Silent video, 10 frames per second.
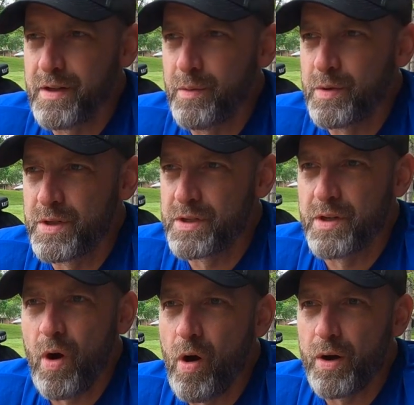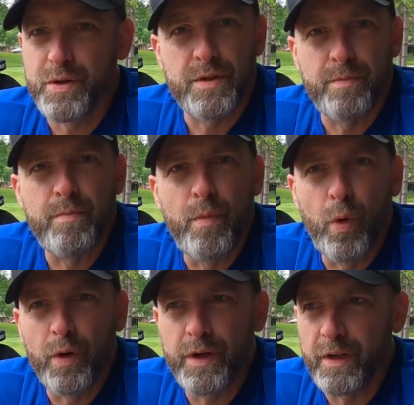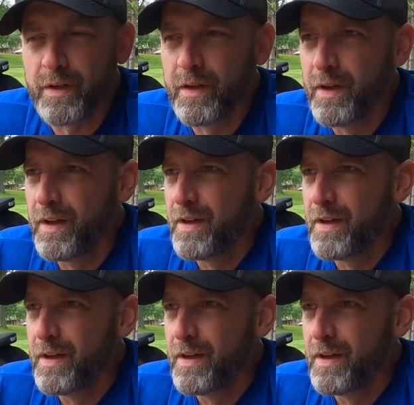It was just an awesome morning,